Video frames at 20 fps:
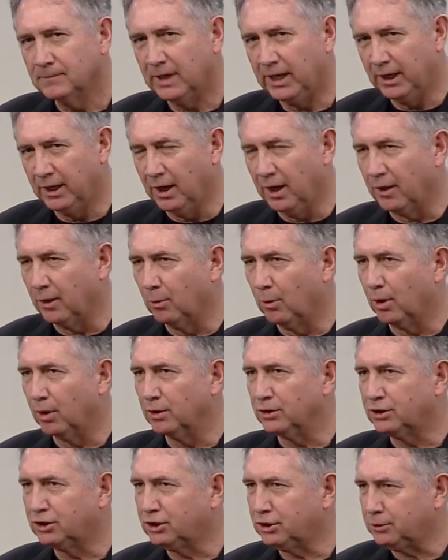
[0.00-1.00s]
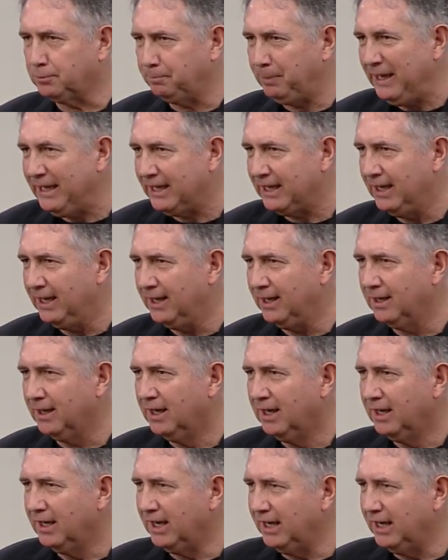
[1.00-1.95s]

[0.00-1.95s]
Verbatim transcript: In other words, speaking